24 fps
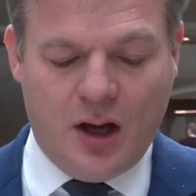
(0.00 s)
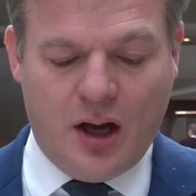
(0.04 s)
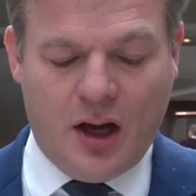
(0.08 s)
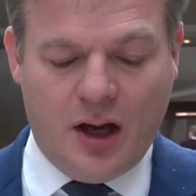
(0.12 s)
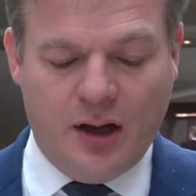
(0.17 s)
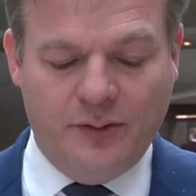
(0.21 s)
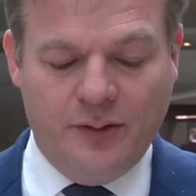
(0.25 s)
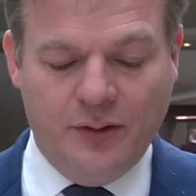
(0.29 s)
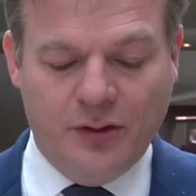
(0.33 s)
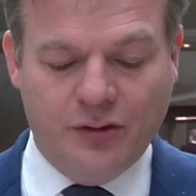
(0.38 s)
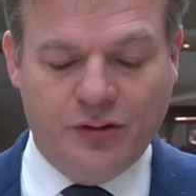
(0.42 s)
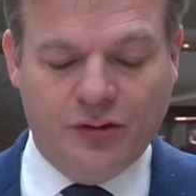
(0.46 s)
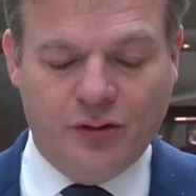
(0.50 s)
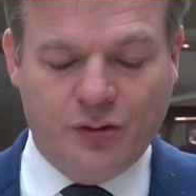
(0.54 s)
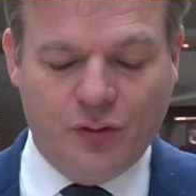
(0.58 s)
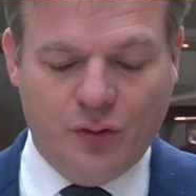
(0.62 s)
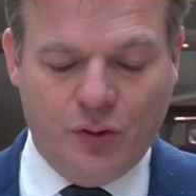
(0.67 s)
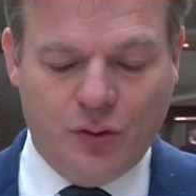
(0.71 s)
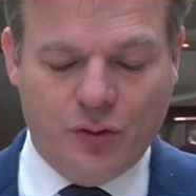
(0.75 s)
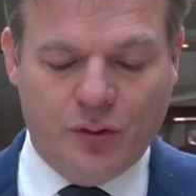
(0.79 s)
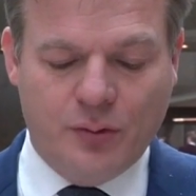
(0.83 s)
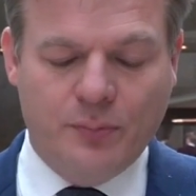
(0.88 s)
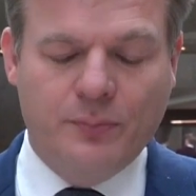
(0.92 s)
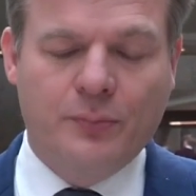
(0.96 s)
I feel a
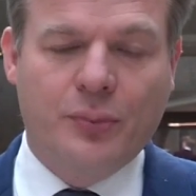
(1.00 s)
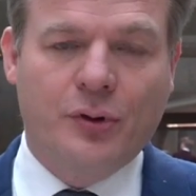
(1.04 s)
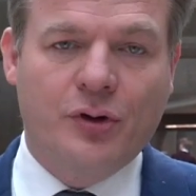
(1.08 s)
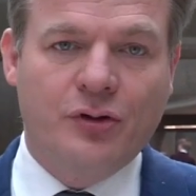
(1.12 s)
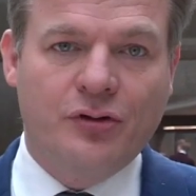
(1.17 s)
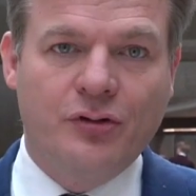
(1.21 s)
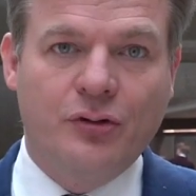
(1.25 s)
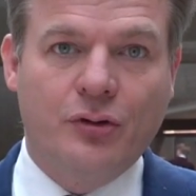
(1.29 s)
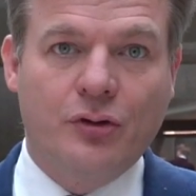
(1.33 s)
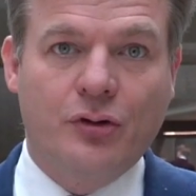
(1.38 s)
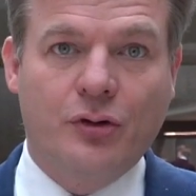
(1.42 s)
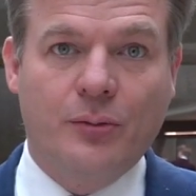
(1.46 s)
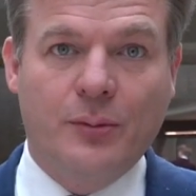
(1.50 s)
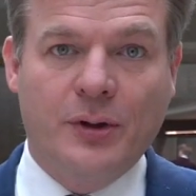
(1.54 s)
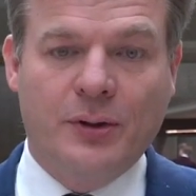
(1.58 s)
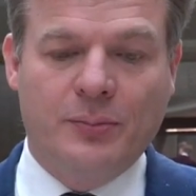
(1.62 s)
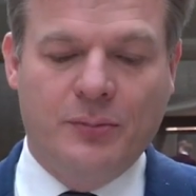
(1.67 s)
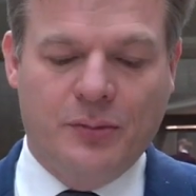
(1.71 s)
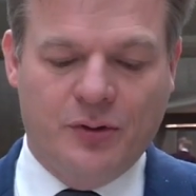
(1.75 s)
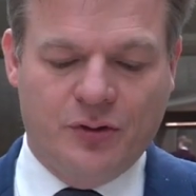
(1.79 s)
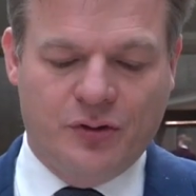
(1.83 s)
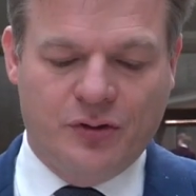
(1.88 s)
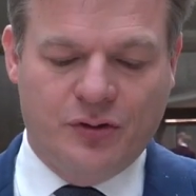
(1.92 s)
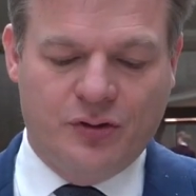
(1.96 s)
strong personal
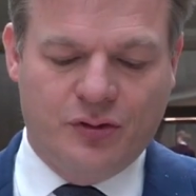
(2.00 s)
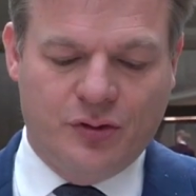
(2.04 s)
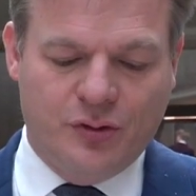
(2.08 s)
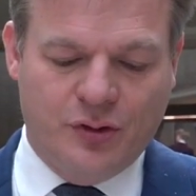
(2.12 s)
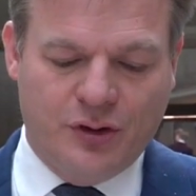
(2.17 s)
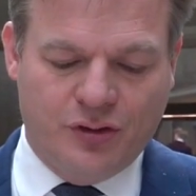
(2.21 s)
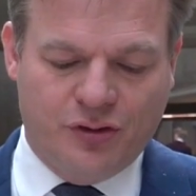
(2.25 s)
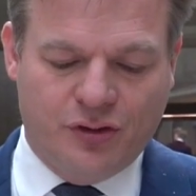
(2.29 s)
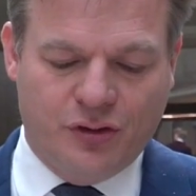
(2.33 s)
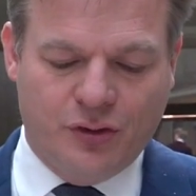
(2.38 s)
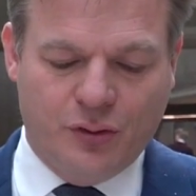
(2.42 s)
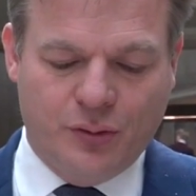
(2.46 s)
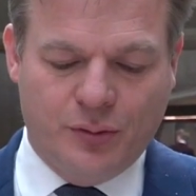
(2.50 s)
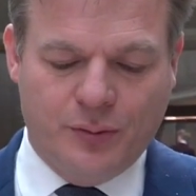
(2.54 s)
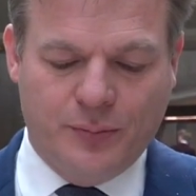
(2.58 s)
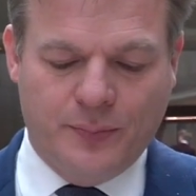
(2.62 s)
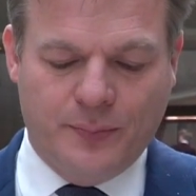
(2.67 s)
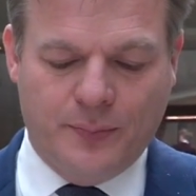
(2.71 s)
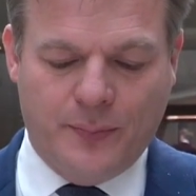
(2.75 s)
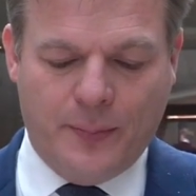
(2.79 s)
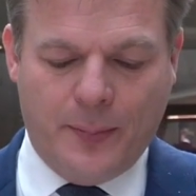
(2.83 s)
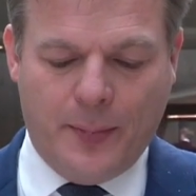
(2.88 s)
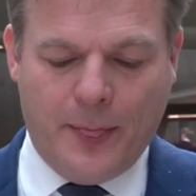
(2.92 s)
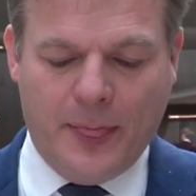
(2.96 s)
commitment to the issue,
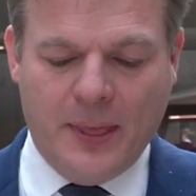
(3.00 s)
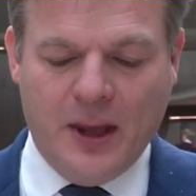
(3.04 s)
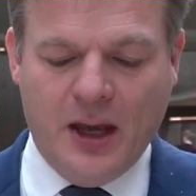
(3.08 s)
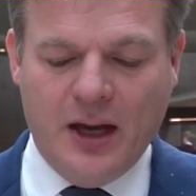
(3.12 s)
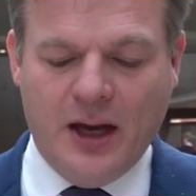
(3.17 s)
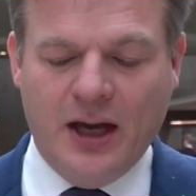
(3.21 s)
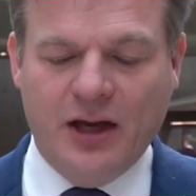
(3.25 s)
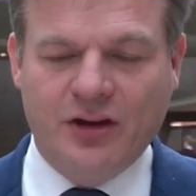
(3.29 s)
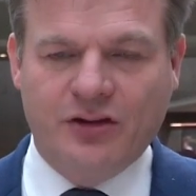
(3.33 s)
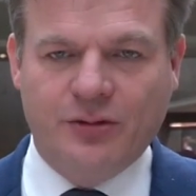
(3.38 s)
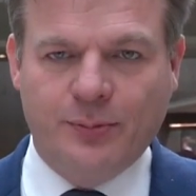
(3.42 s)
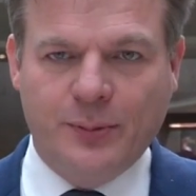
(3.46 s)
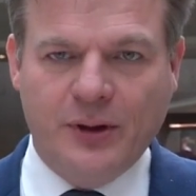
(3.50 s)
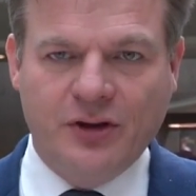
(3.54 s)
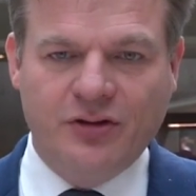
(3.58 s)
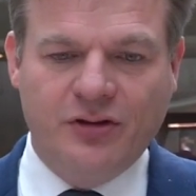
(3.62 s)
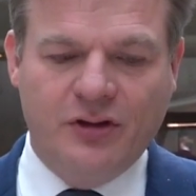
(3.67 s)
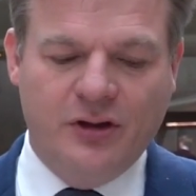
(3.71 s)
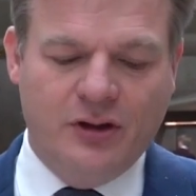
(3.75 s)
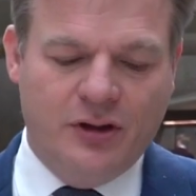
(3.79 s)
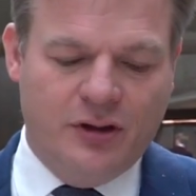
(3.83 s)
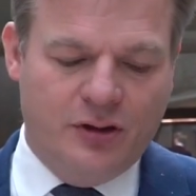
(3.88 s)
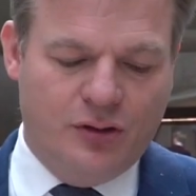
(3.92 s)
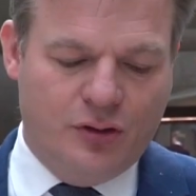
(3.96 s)

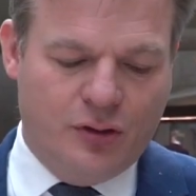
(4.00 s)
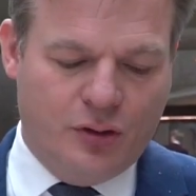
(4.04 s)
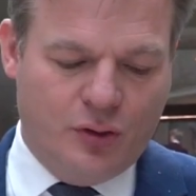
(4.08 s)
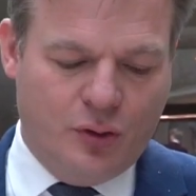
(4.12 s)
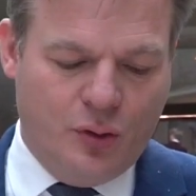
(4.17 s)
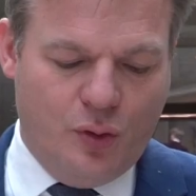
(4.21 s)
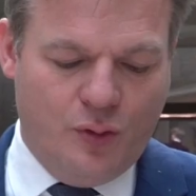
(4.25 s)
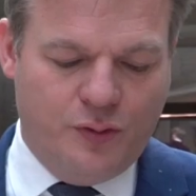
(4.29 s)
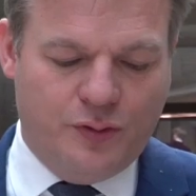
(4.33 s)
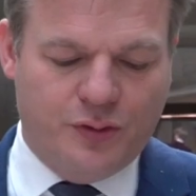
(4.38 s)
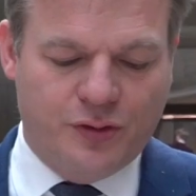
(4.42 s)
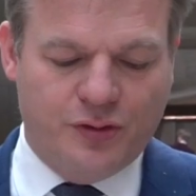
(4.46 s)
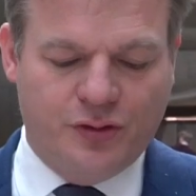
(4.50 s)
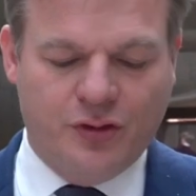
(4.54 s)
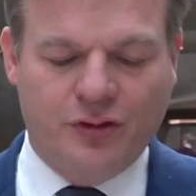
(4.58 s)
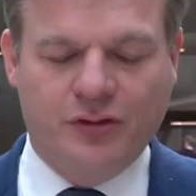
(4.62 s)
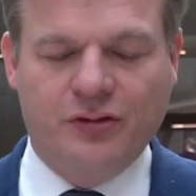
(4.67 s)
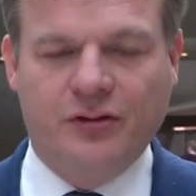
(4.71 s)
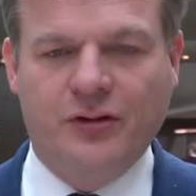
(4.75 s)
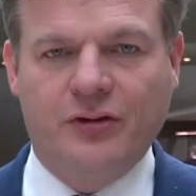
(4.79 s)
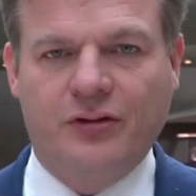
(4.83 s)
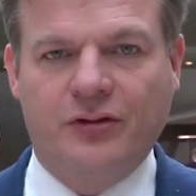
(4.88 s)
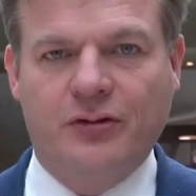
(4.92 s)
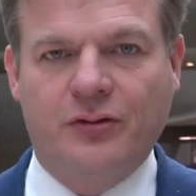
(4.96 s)
especially the call for
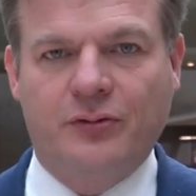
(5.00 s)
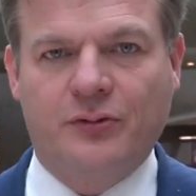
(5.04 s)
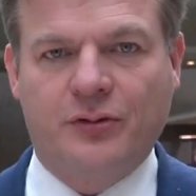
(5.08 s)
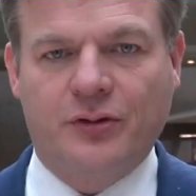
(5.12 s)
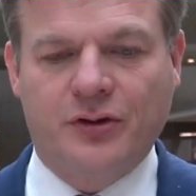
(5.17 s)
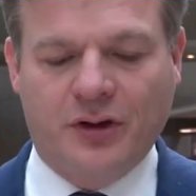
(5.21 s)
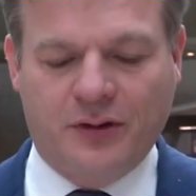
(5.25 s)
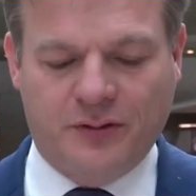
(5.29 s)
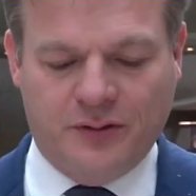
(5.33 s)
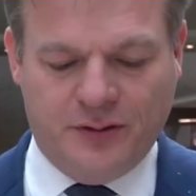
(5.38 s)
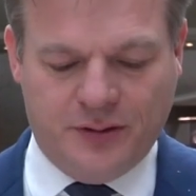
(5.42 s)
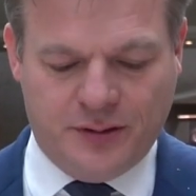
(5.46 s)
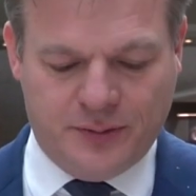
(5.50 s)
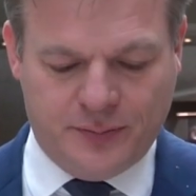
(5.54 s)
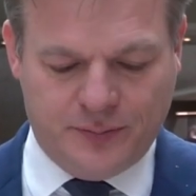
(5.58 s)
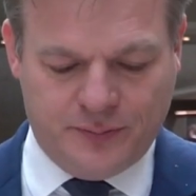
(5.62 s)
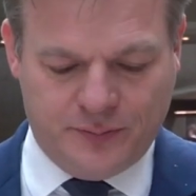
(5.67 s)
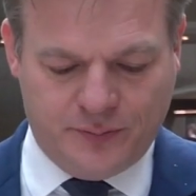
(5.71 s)
justice for Daphne.